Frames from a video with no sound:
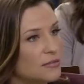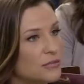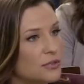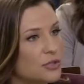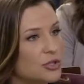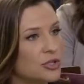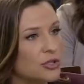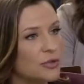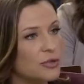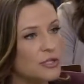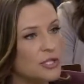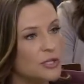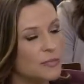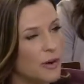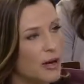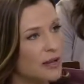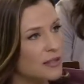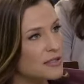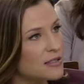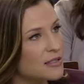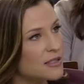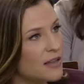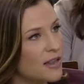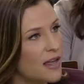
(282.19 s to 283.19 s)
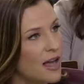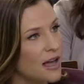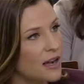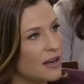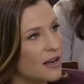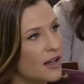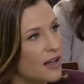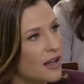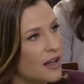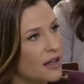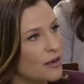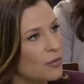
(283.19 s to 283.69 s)
Your response to that,
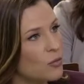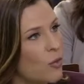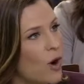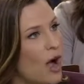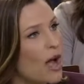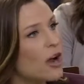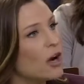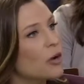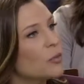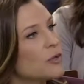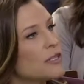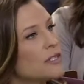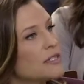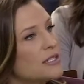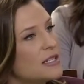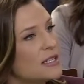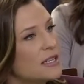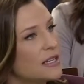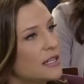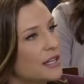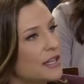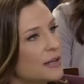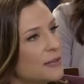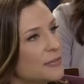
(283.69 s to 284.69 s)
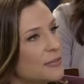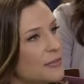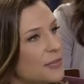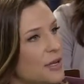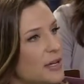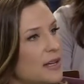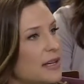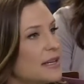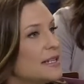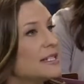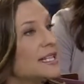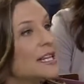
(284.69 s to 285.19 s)
and why aren't we seeing him
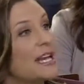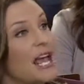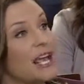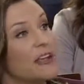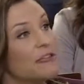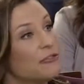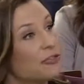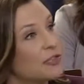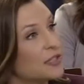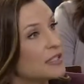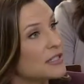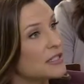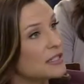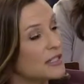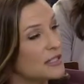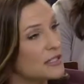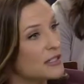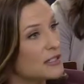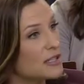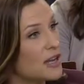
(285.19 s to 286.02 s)
today, for instance,